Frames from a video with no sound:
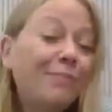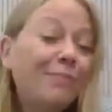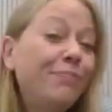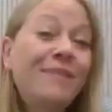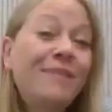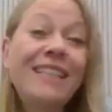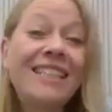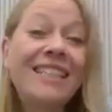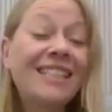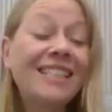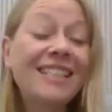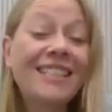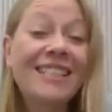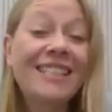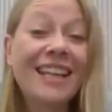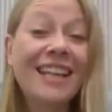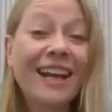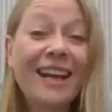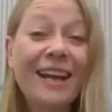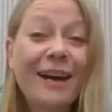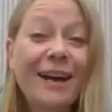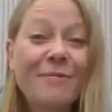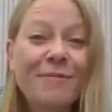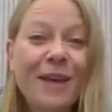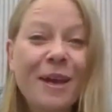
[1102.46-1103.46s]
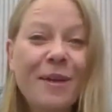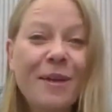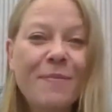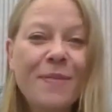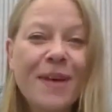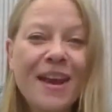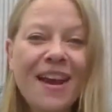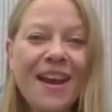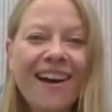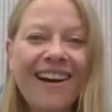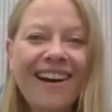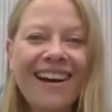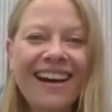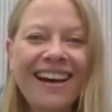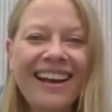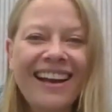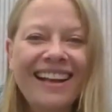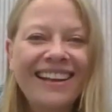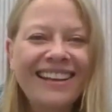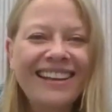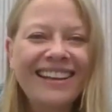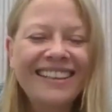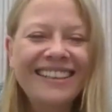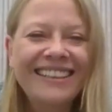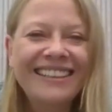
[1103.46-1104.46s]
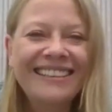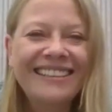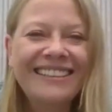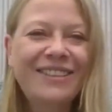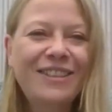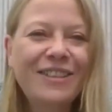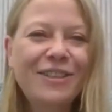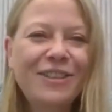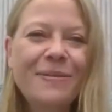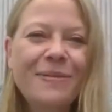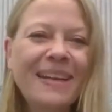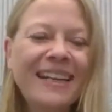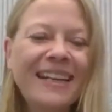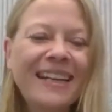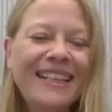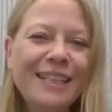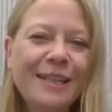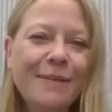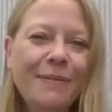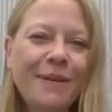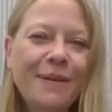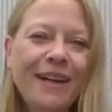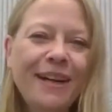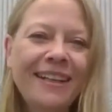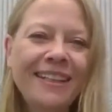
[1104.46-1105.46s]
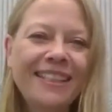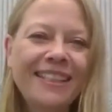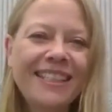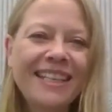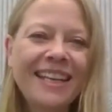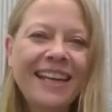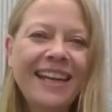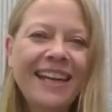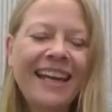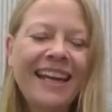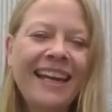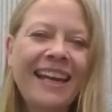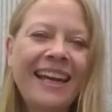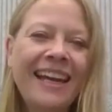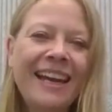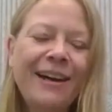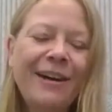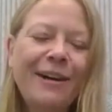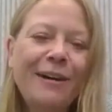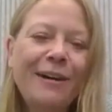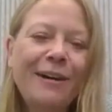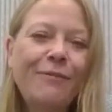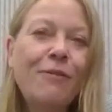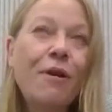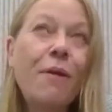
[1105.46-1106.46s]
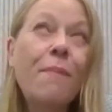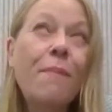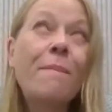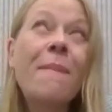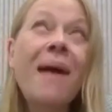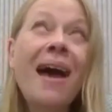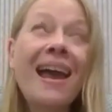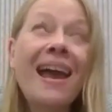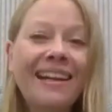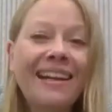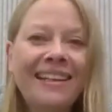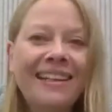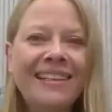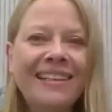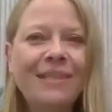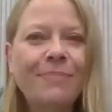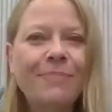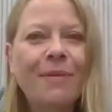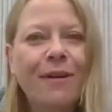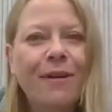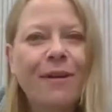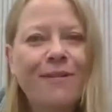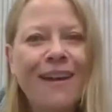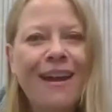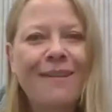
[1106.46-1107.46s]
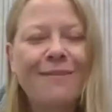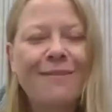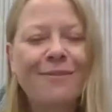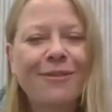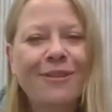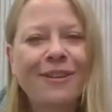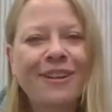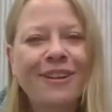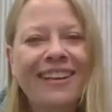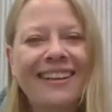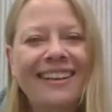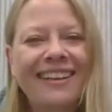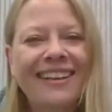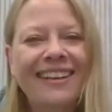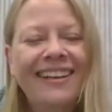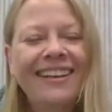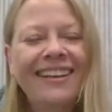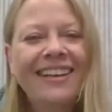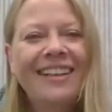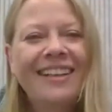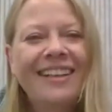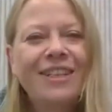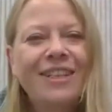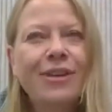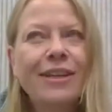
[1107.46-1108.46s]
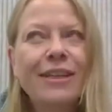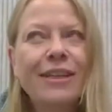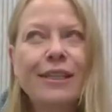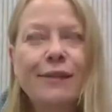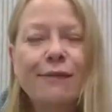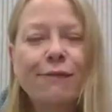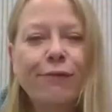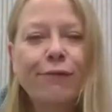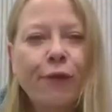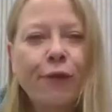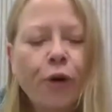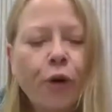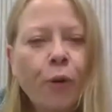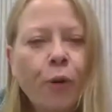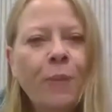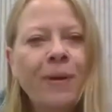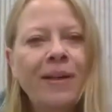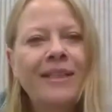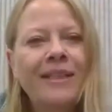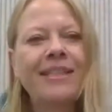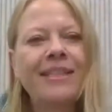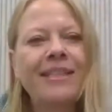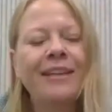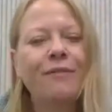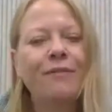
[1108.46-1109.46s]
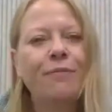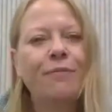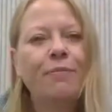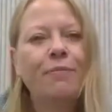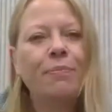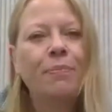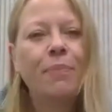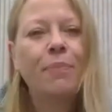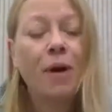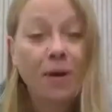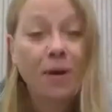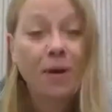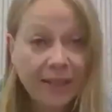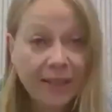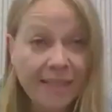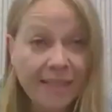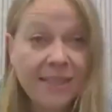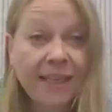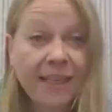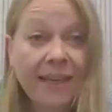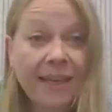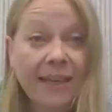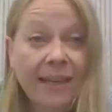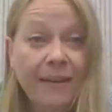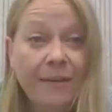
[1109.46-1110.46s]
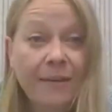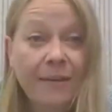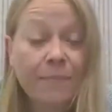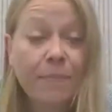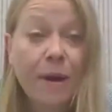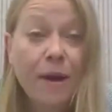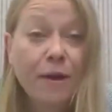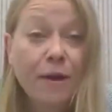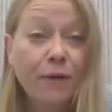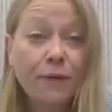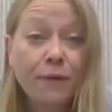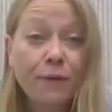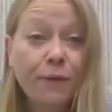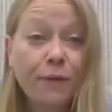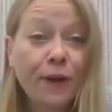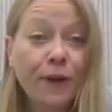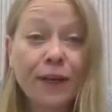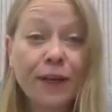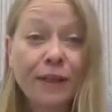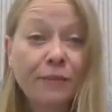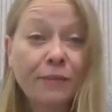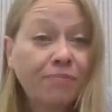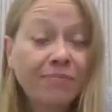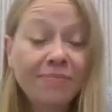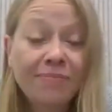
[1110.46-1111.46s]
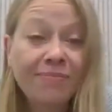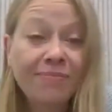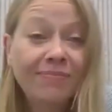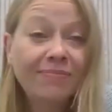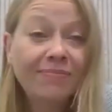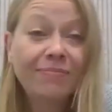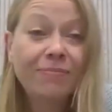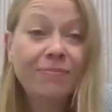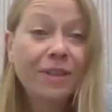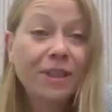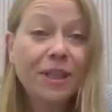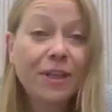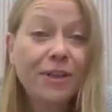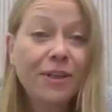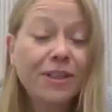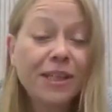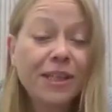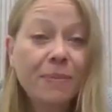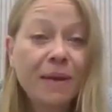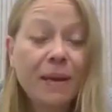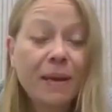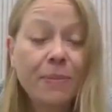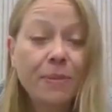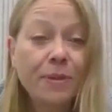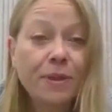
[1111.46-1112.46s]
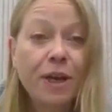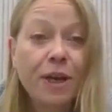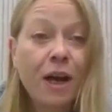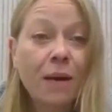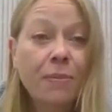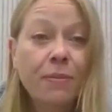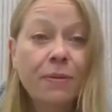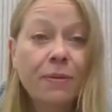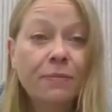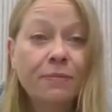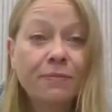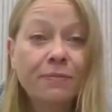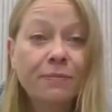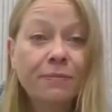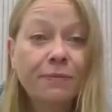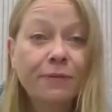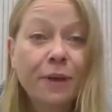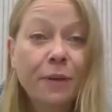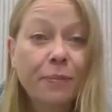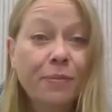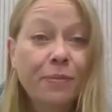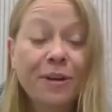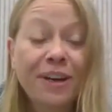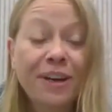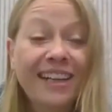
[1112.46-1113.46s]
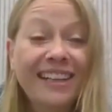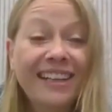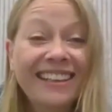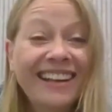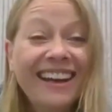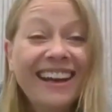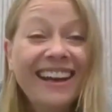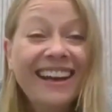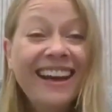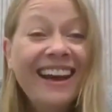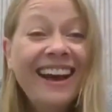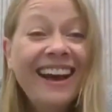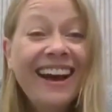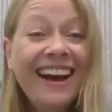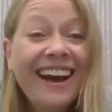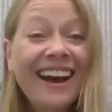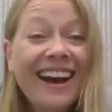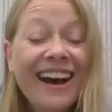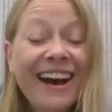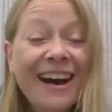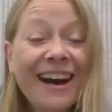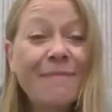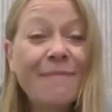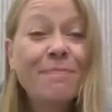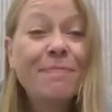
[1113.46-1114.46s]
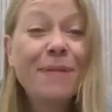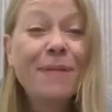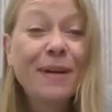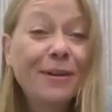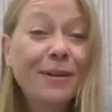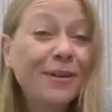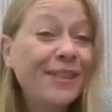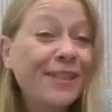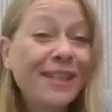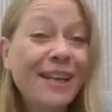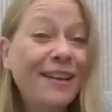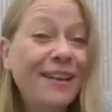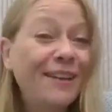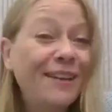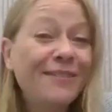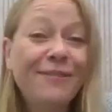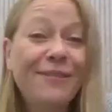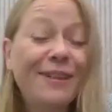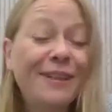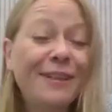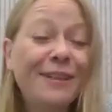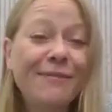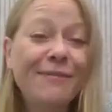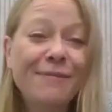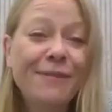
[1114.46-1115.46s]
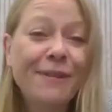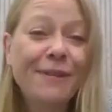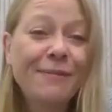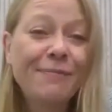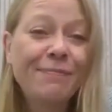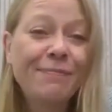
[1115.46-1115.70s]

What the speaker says: Citizens Income, UBI, drew me into the party. It remains my favourite transformative policy, both for reducing people's carbon footprint, but also for